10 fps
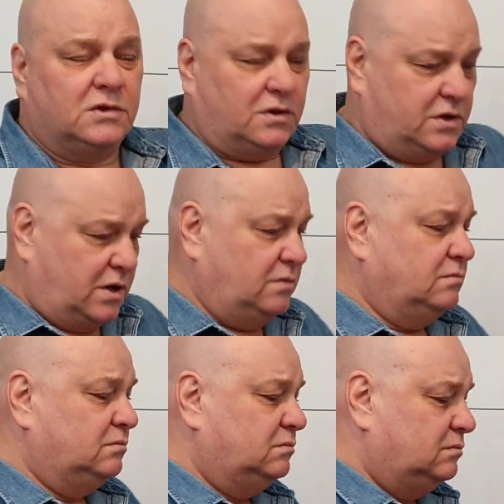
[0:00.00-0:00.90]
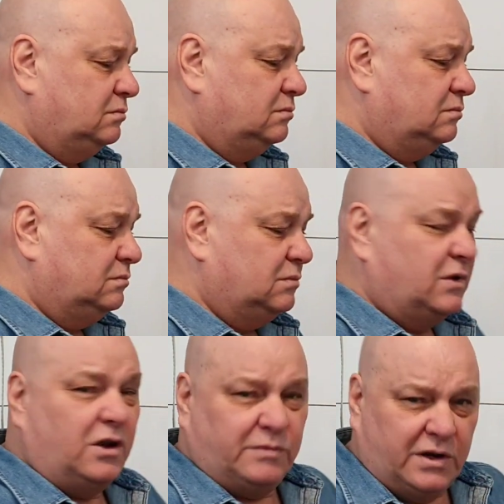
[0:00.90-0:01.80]
Okay,
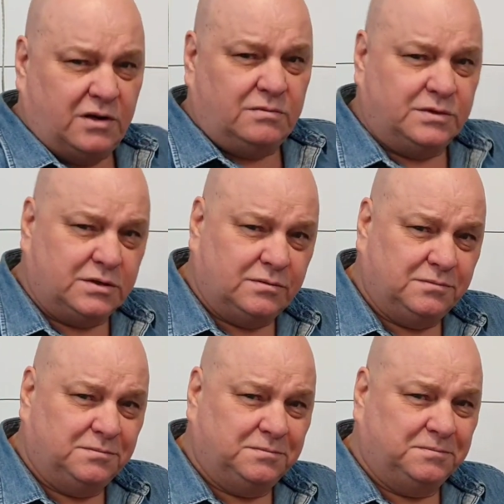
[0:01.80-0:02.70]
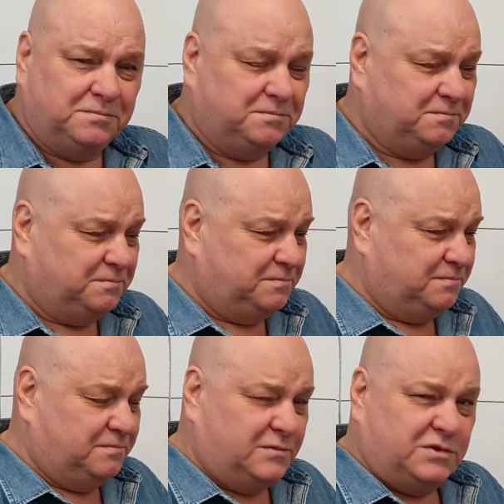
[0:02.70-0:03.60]
hope that helps.
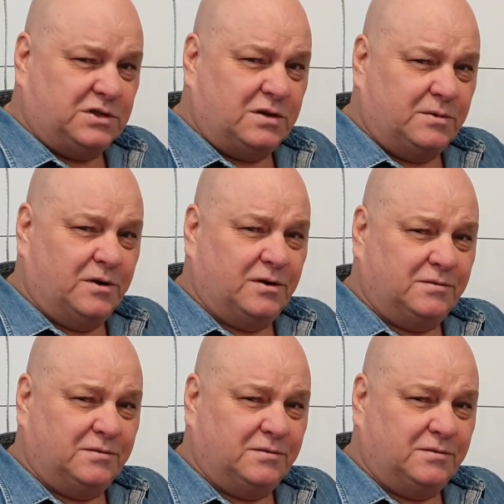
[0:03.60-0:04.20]
See you tomorrow.